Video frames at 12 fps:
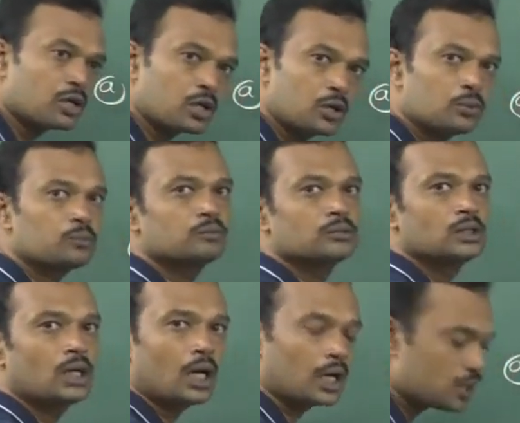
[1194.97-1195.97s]
give
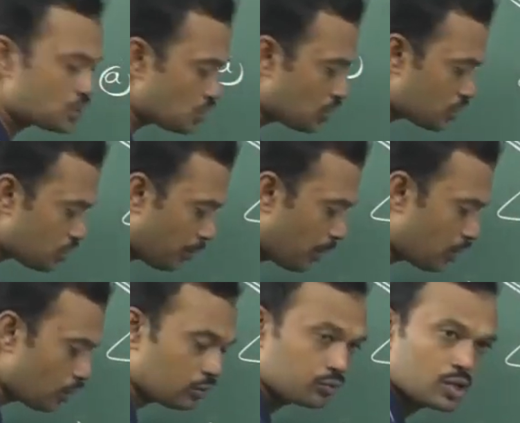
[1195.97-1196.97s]
additional
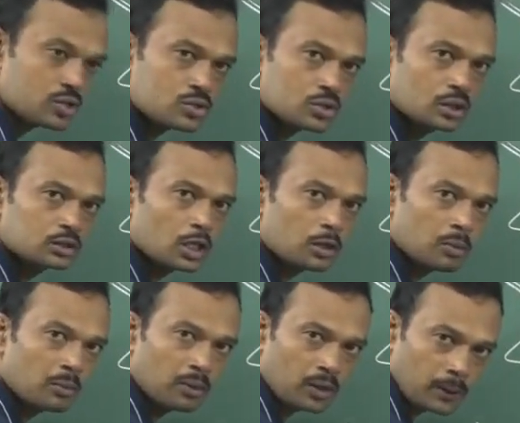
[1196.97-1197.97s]
stability of this
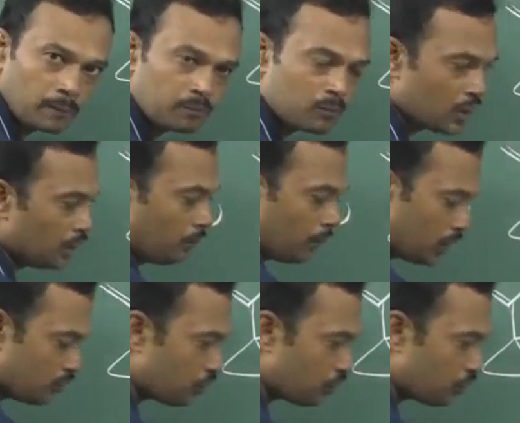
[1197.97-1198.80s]
3-membered ring. But if you